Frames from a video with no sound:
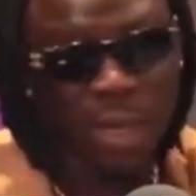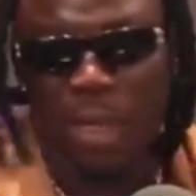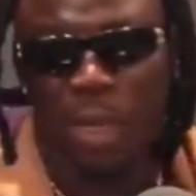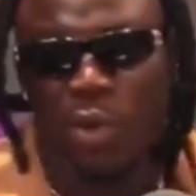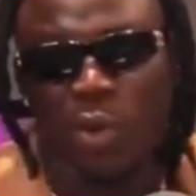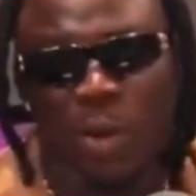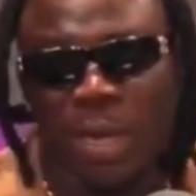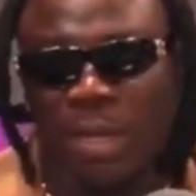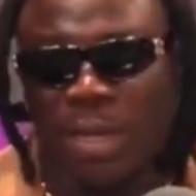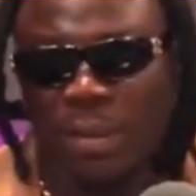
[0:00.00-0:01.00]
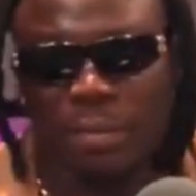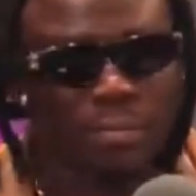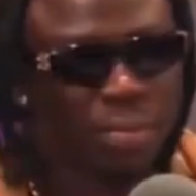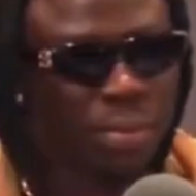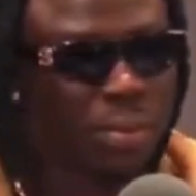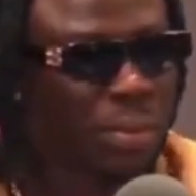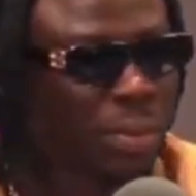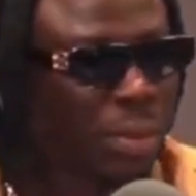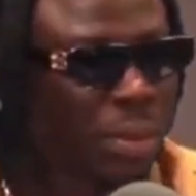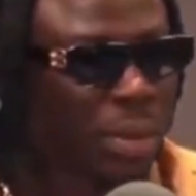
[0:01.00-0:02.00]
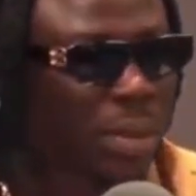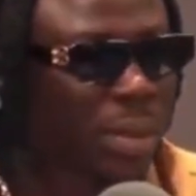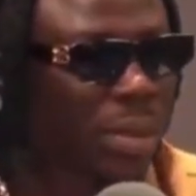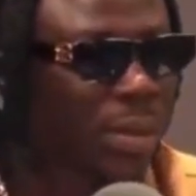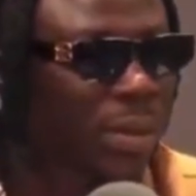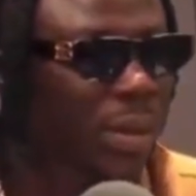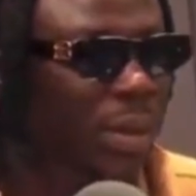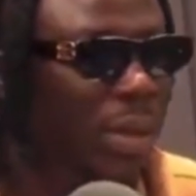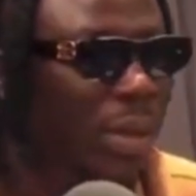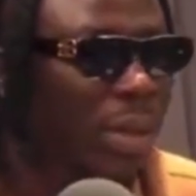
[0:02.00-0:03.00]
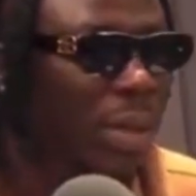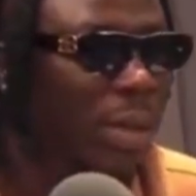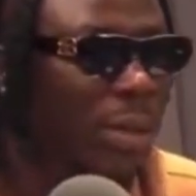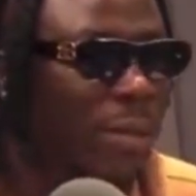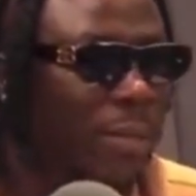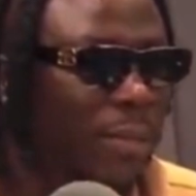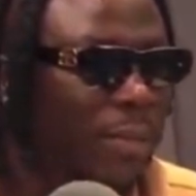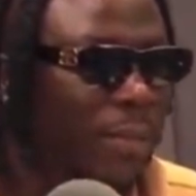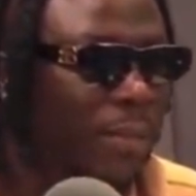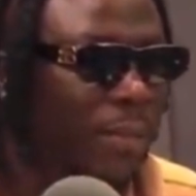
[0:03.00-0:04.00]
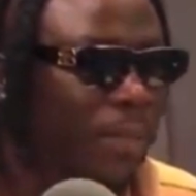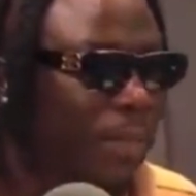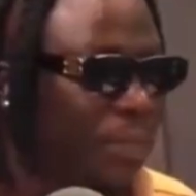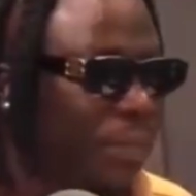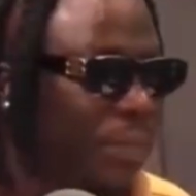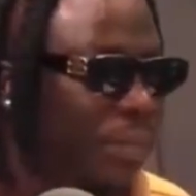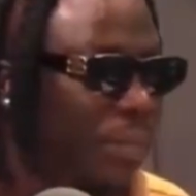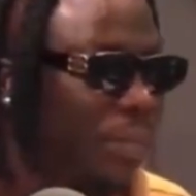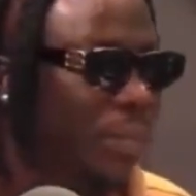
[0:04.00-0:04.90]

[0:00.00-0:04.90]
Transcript: you know, I do, do you I think them that do you think you should take the issue to the venue conversation and look